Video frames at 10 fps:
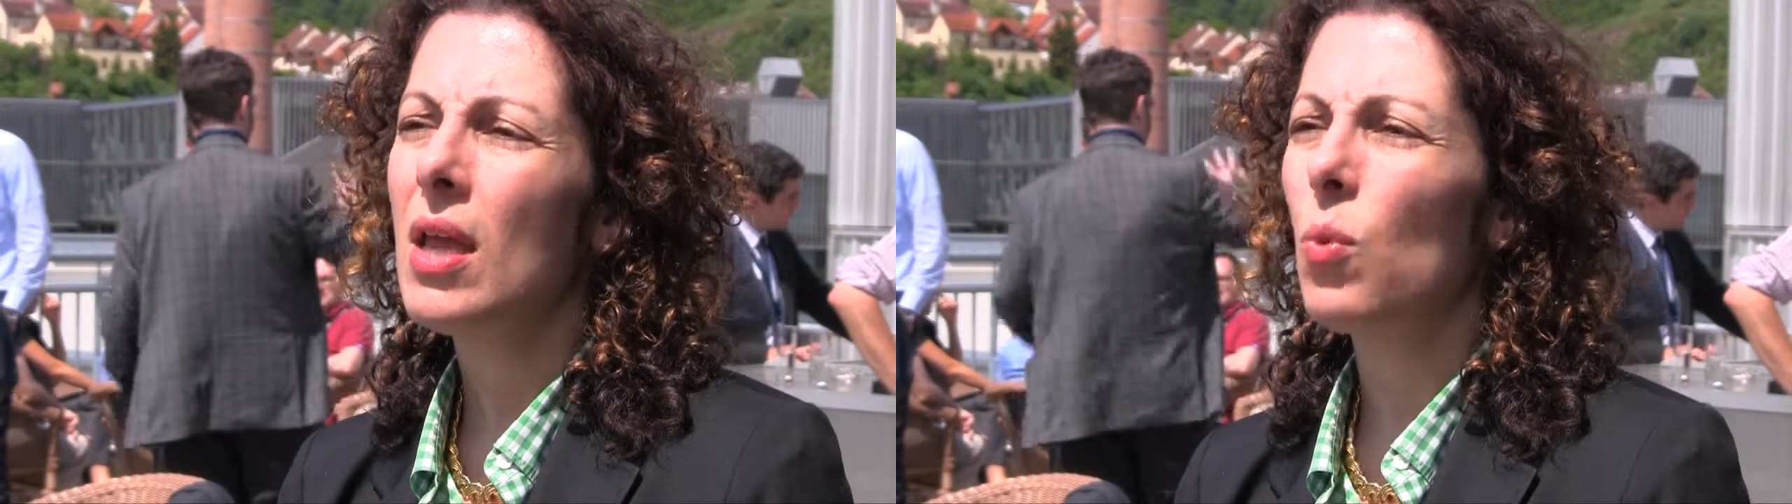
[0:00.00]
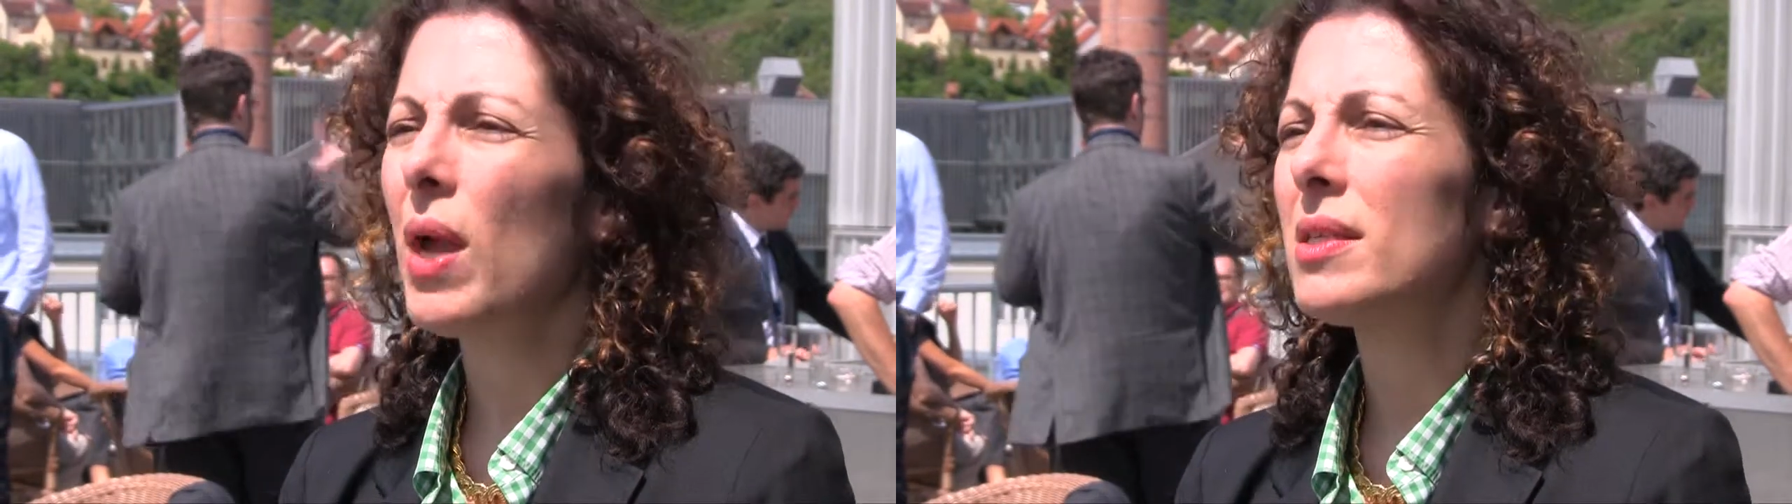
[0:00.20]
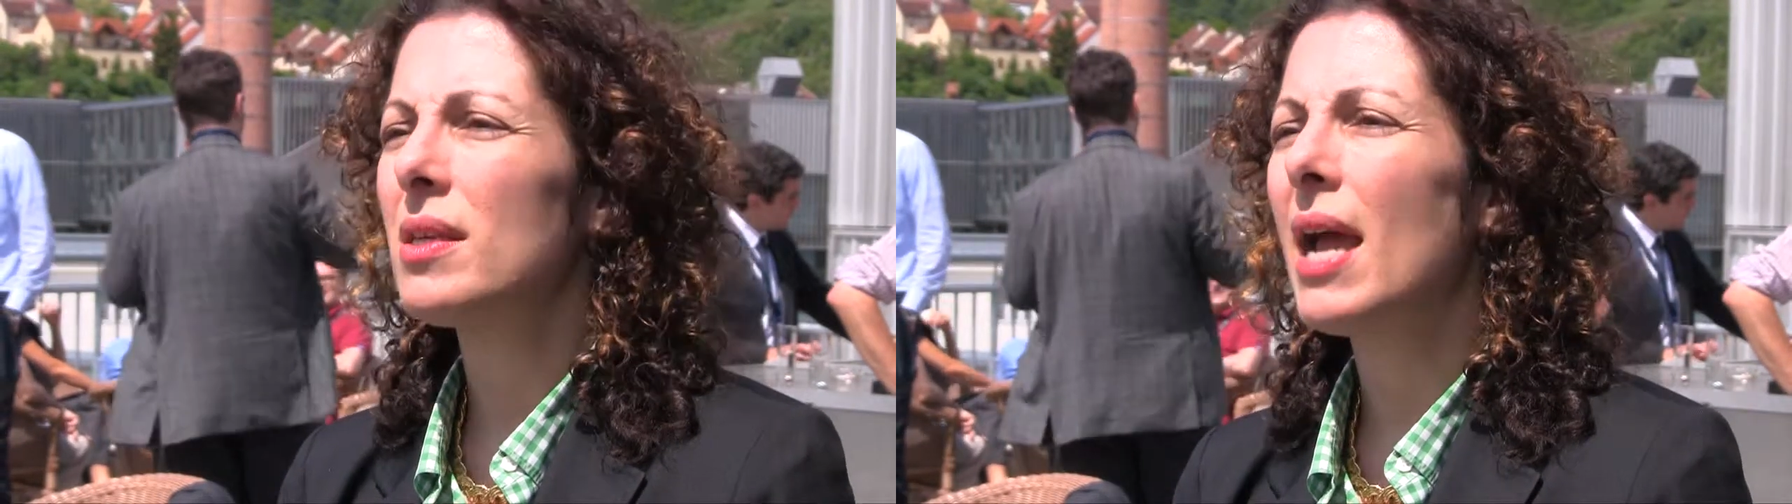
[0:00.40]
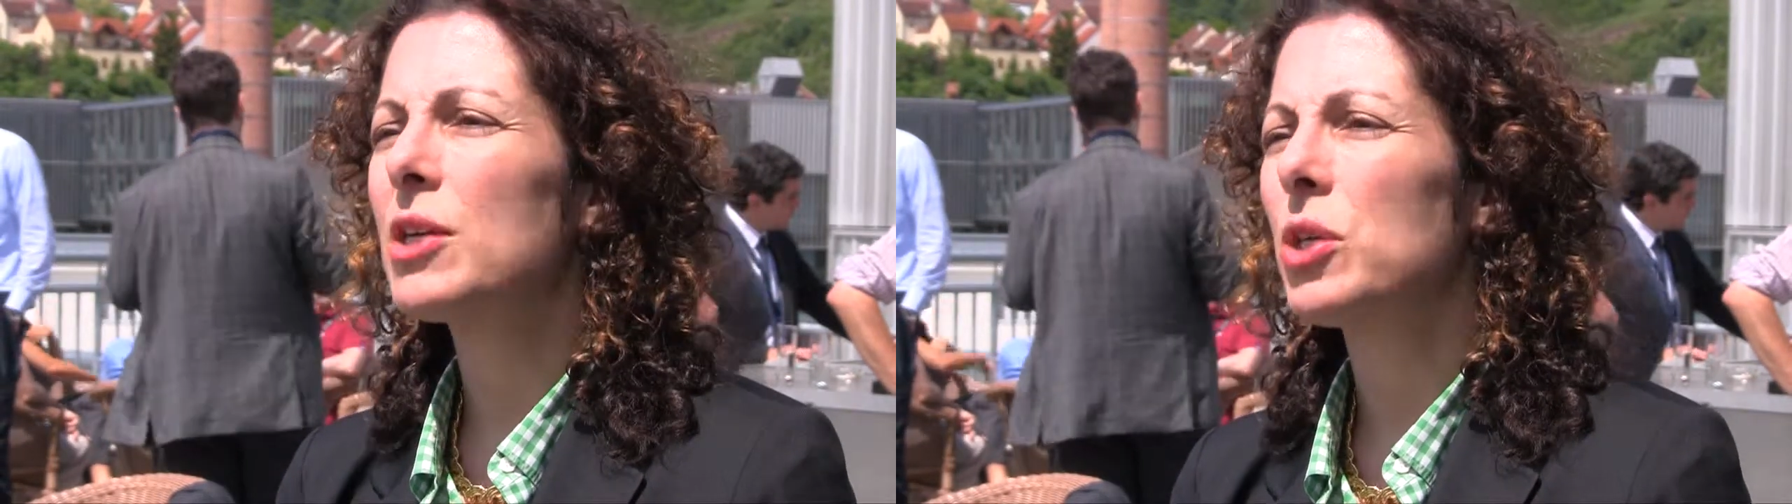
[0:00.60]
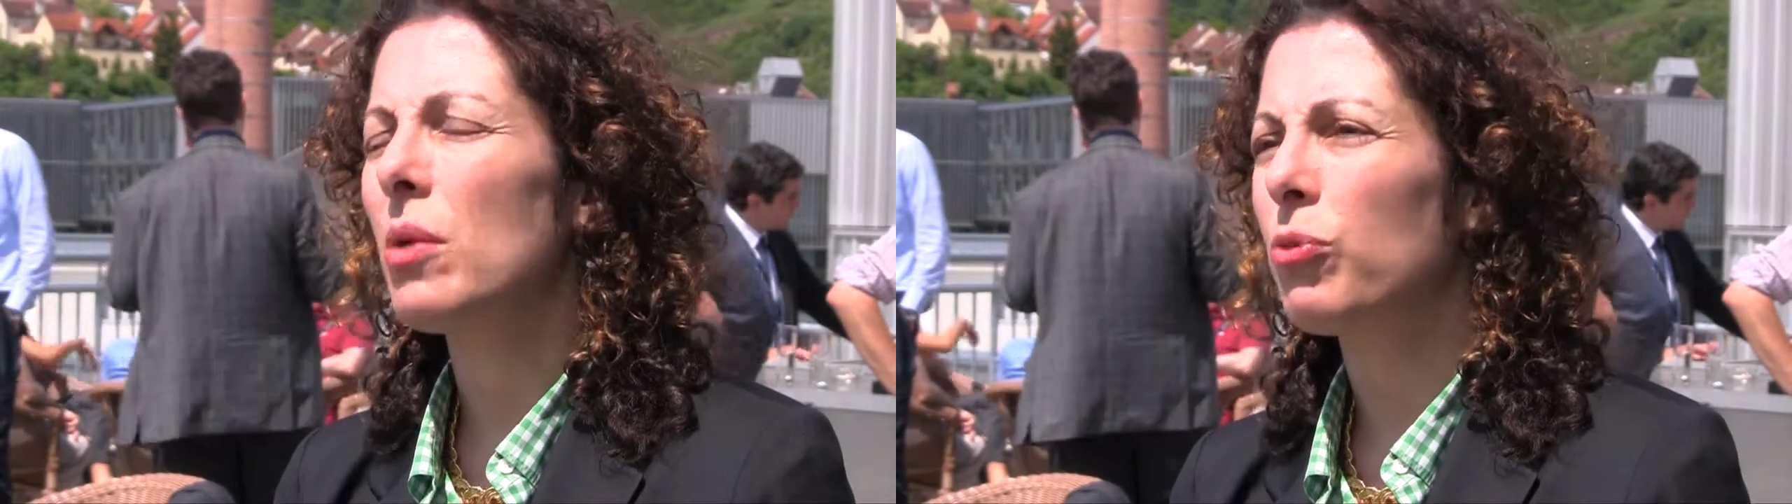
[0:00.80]
in ways that
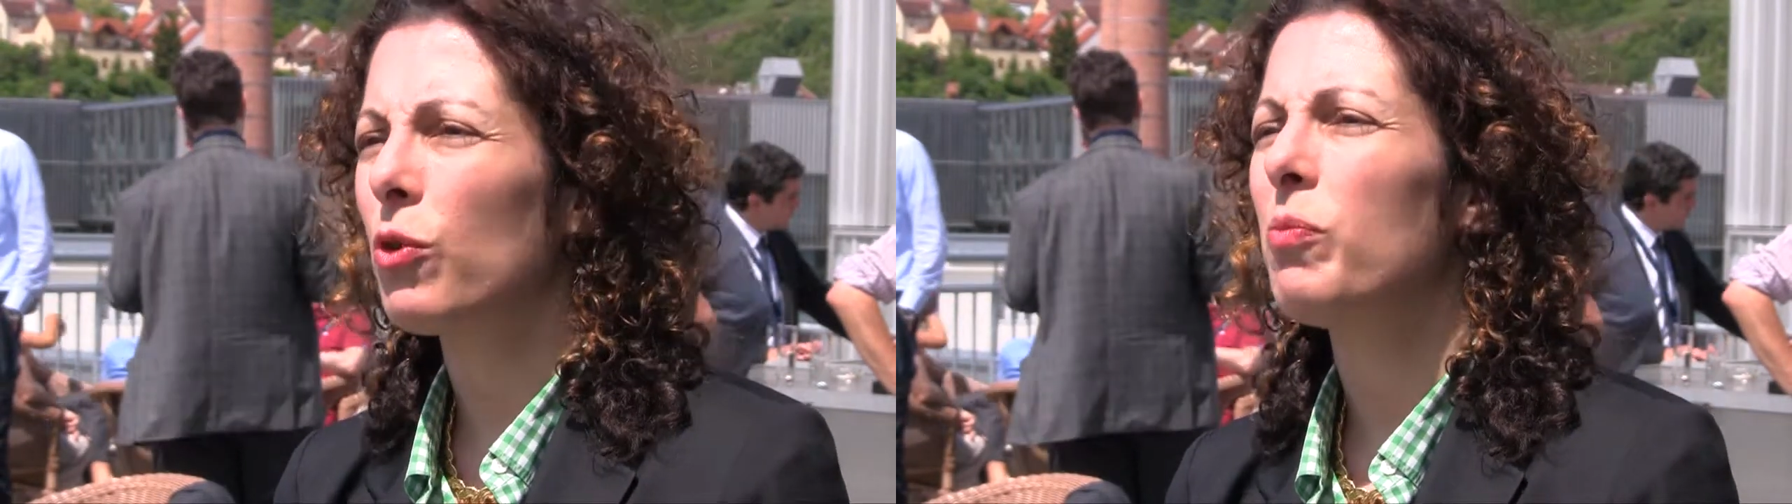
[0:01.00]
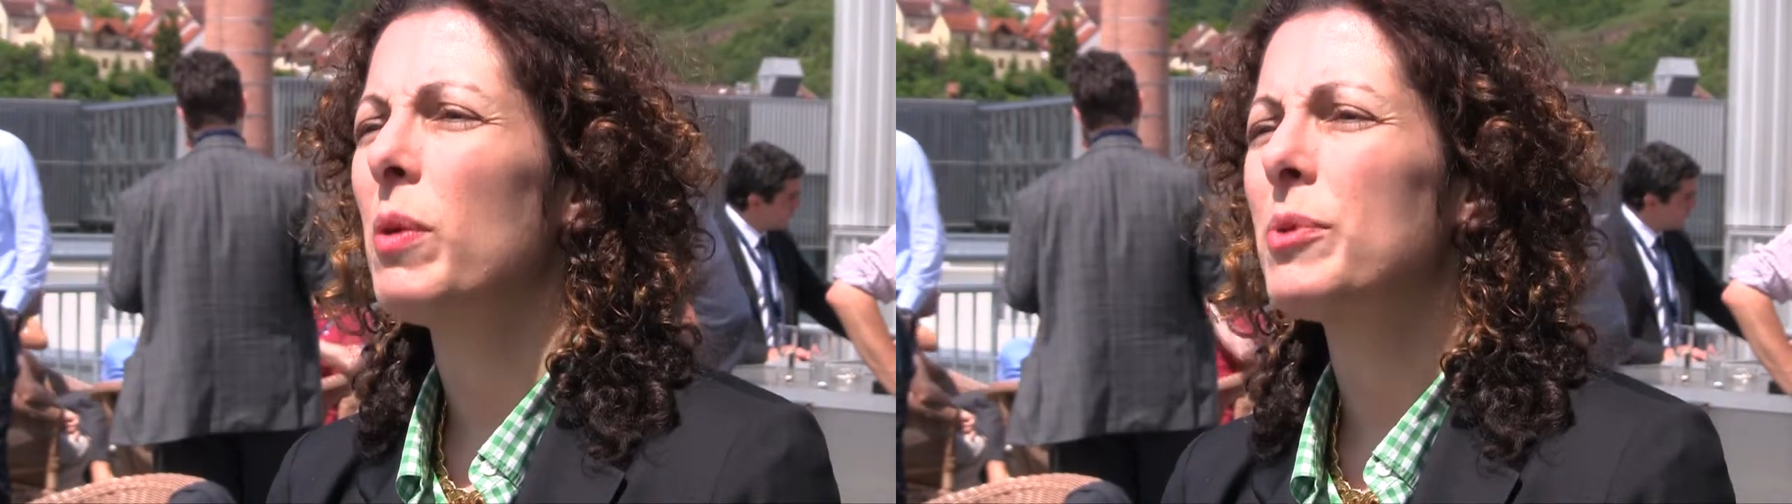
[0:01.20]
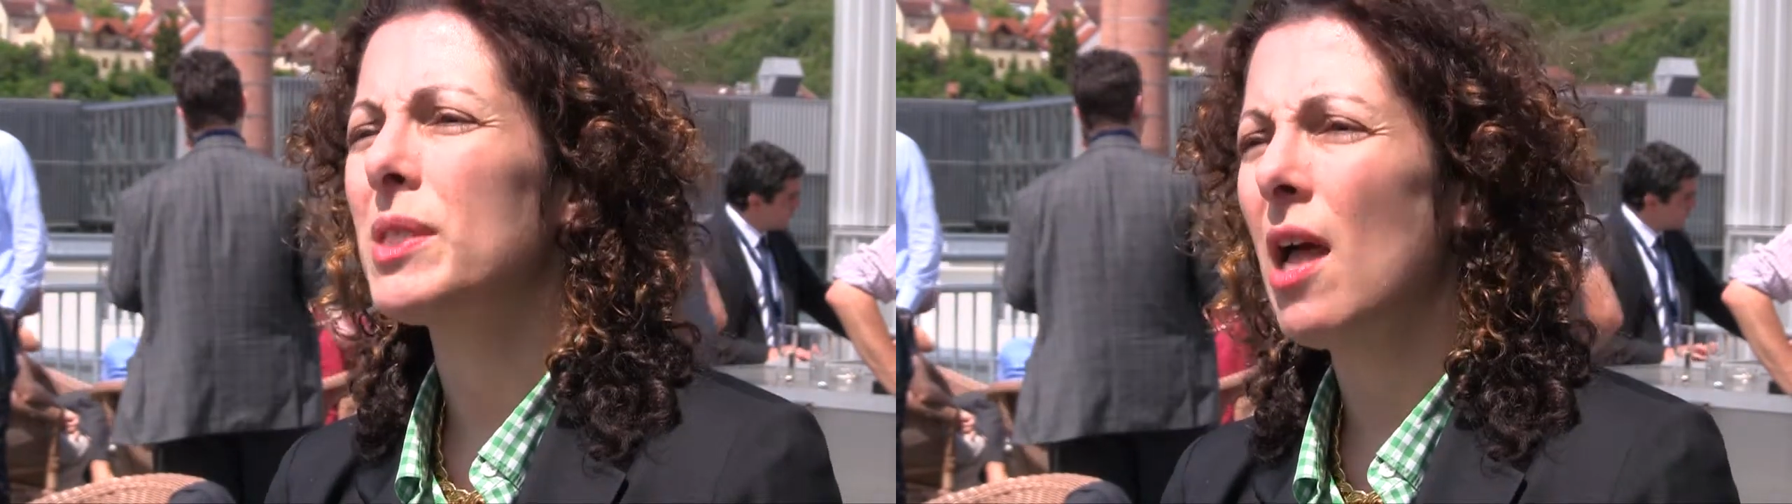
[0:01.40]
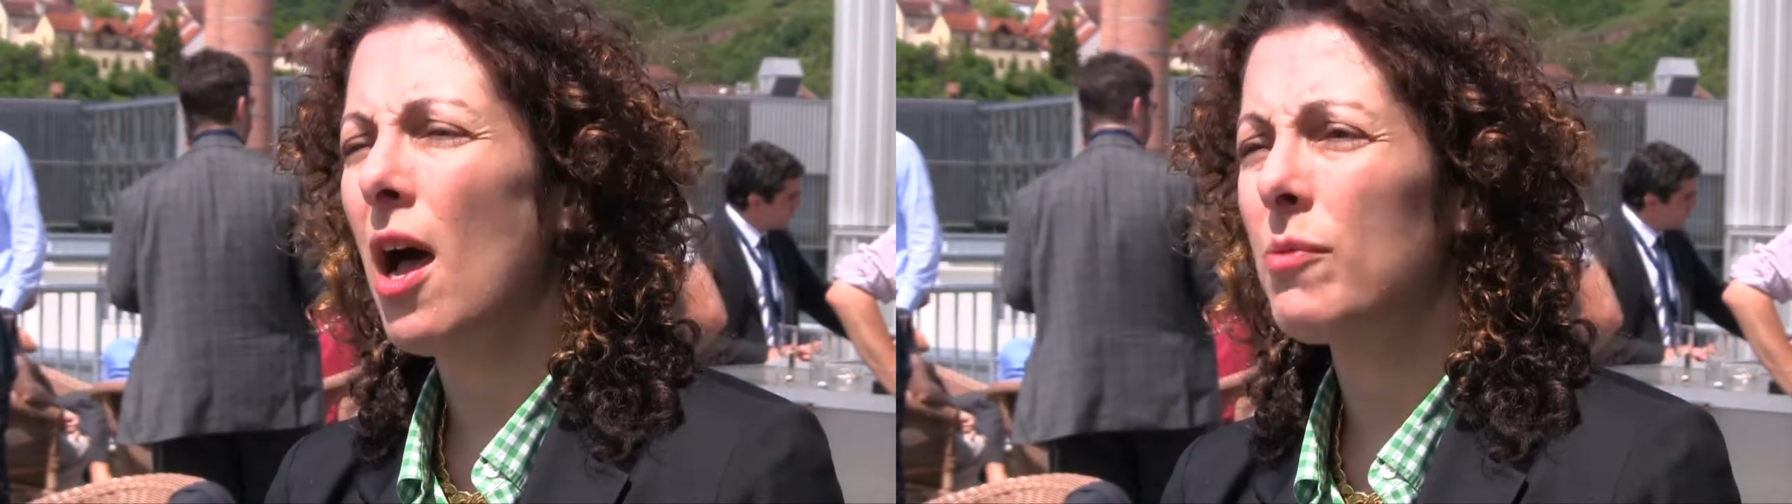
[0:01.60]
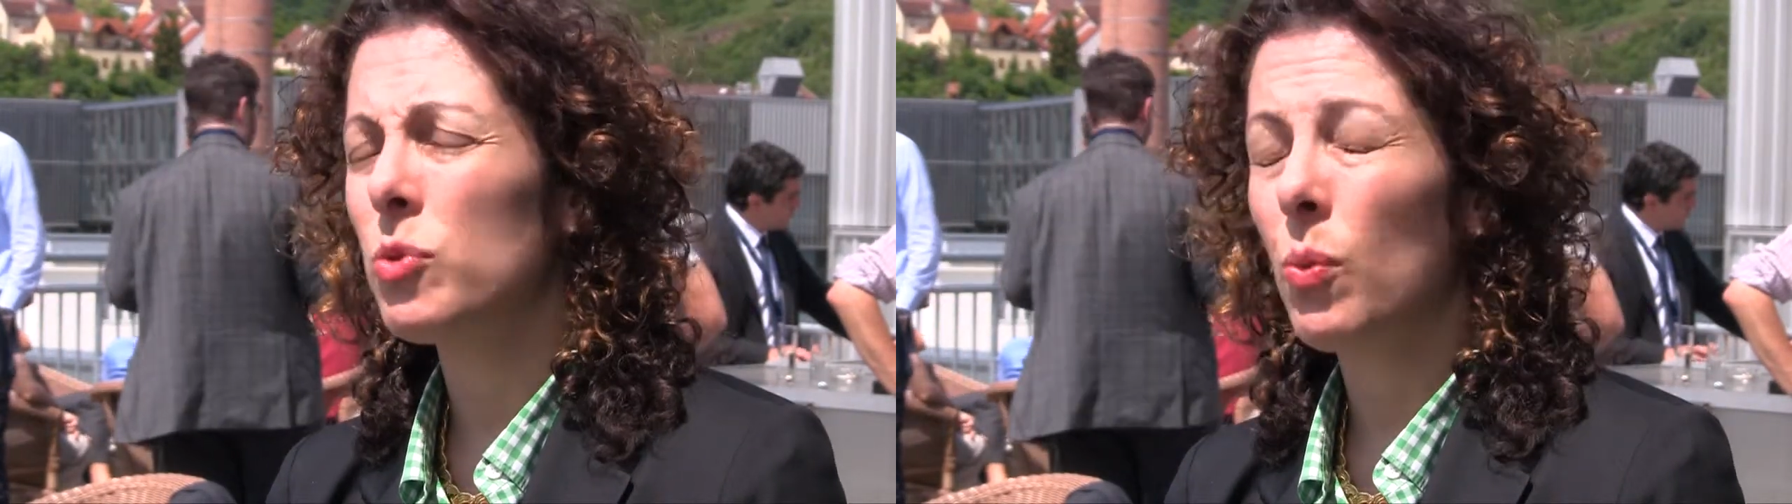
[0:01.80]
actually improve people's lives,